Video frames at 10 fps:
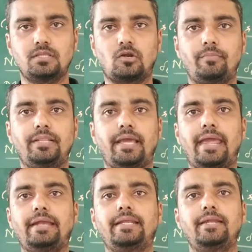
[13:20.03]
There have been
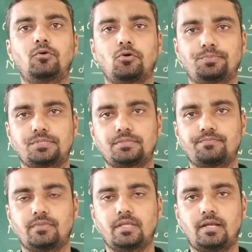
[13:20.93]
18 groups.
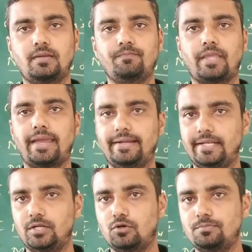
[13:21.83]
There are
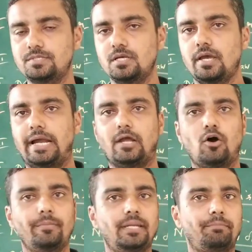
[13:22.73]
18 groups, and
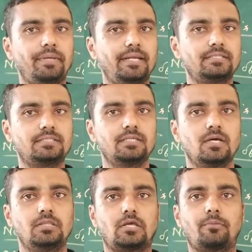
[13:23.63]
how many periods?
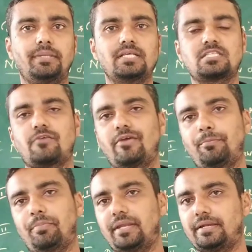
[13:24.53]
There have been the
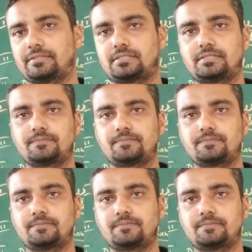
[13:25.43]
7 periods.